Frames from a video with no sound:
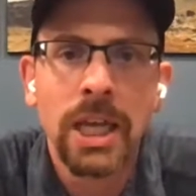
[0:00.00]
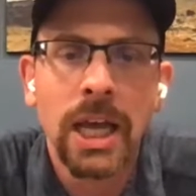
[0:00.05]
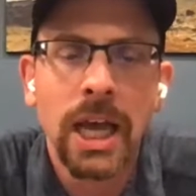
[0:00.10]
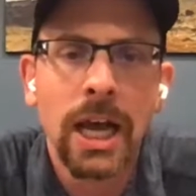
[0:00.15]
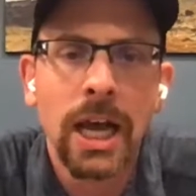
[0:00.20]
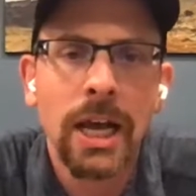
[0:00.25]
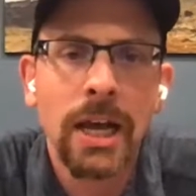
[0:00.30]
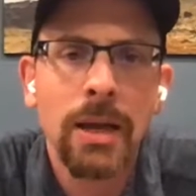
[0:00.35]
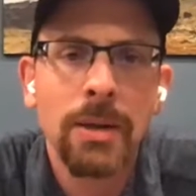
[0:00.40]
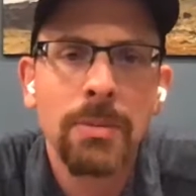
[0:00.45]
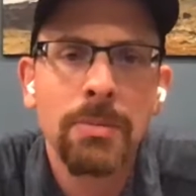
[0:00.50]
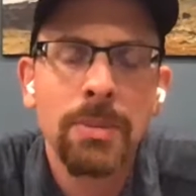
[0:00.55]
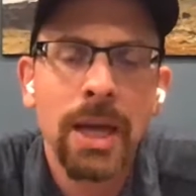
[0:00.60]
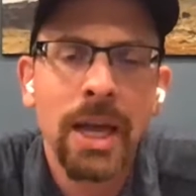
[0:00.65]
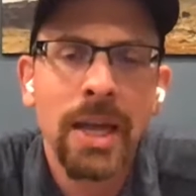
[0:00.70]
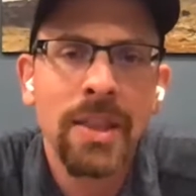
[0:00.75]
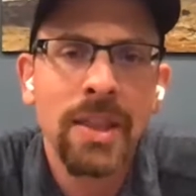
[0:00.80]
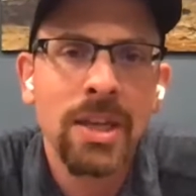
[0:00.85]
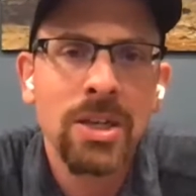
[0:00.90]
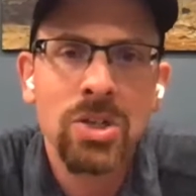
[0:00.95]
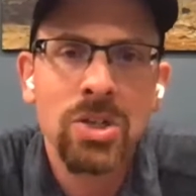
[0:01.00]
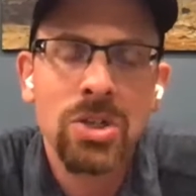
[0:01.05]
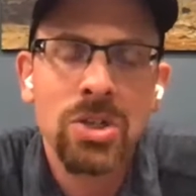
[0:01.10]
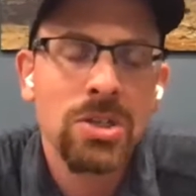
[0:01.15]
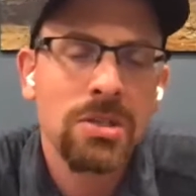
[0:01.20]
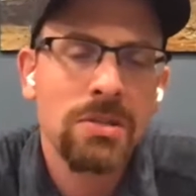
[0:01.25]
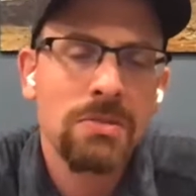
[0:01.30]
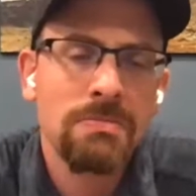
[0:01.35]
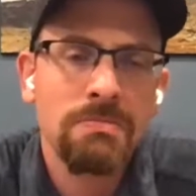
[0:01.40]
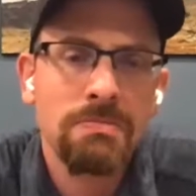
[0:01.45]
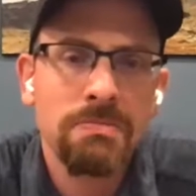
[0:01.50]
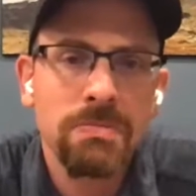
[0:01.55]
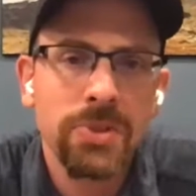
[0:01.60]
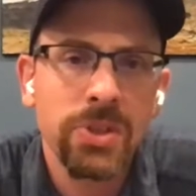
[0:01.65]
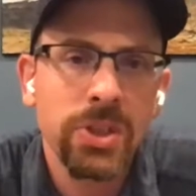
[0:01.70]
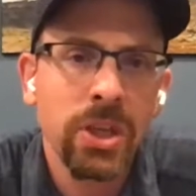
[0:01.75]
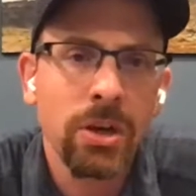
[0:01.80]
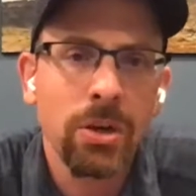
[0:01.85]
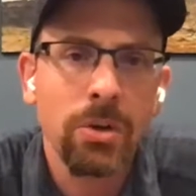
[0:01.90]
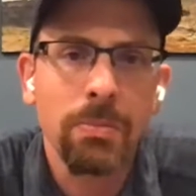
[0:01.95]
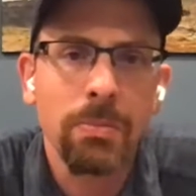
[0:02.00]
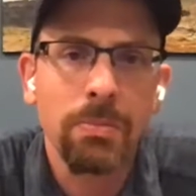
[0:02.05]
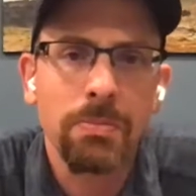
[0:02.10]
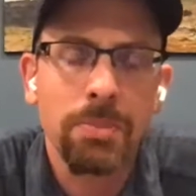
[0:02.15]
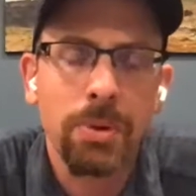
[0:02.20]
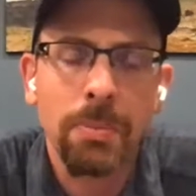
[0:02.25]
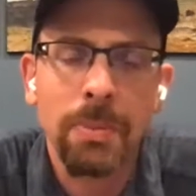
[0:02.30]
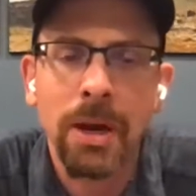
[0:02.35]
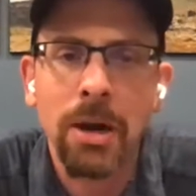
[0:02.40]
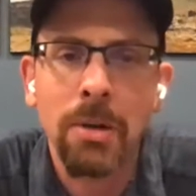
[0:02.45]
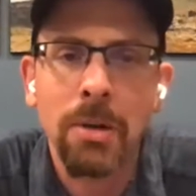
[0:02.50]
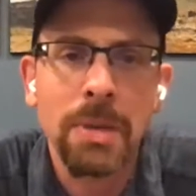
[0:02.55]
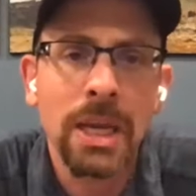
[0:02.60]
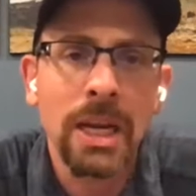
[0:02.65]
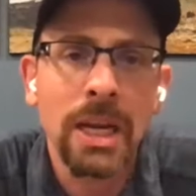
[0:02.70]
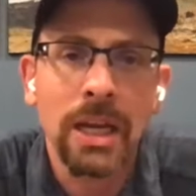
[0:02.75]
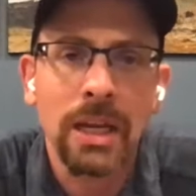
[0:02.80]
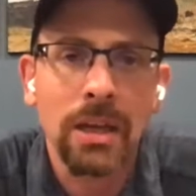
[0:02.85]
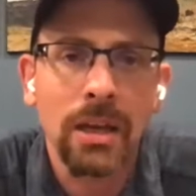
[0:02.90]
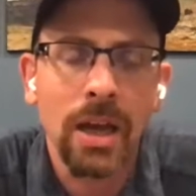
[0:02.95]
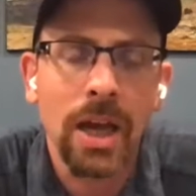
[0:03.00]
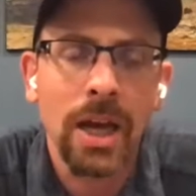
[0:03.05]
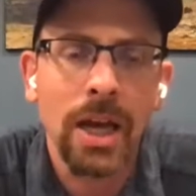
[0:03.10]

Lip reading: And then just, you know, prepare a meeting,